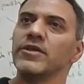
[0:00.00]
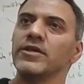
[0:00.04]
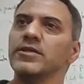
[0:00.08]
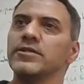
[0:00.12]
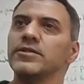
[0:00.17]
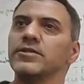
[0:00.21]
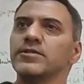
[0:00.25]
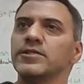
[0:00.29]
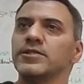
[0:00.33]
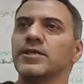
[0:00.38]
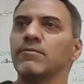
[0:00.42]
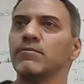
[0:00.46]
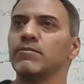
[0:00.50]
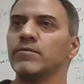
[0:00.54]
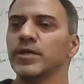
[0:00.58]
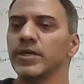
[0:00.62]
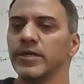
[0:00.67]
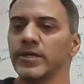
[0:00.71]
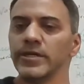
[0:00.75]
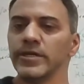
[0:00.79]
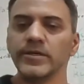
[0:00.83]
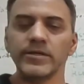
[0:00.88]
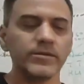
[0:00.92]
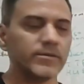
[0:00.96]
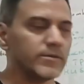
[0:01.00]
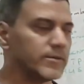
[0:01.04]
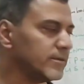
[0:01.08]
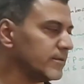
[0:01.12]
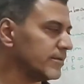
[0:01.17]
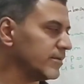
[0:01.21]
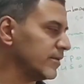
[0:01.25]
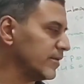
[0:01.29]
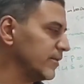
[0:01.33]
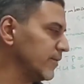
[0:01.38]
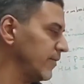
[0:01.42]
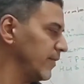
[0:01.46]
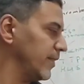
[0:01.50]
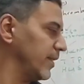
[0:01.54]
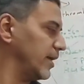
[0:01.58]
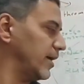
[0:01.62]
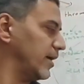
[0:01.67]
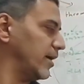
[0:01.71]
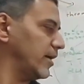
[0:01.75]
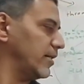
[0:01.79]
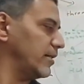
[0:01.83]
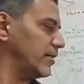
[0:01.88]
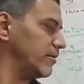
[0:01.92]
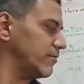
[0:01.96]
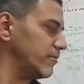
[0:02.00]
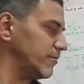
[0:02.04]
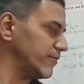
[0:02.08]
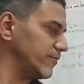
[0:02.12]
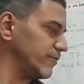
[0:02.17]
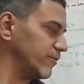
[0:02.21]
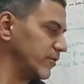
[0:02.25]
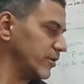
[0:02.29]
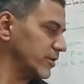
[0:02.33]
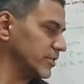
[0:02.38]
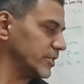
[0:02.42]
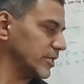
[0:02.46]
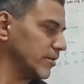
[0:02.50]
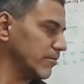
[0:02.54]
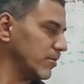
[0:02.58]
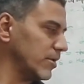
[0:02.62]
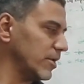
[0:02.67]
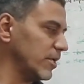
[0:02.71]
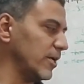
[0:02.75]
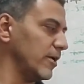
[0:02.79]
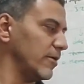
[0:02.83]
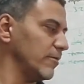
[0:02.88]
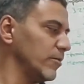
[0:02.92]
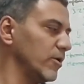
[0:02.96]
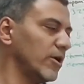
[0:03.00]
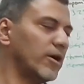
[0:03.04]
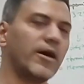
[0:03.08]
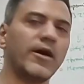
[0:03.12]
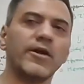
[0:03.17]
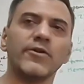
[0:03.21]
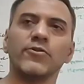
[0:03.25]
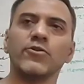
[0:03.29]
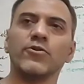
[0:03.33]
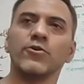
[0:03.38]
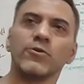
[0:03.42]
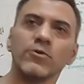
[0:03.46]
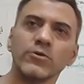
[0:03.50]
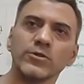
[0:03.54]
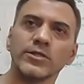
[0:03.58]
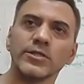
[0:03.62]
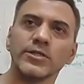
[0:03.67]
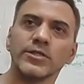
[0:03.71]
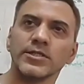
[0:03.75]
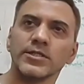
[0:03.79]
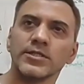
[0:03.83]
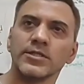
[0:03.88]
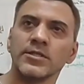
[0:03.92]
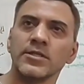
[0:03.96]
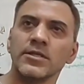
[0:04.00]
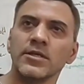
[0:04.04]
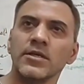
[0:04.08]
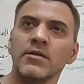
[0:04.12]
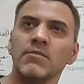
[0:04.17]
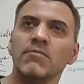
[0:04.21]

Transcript: in some area, and for example, hemarthrosis,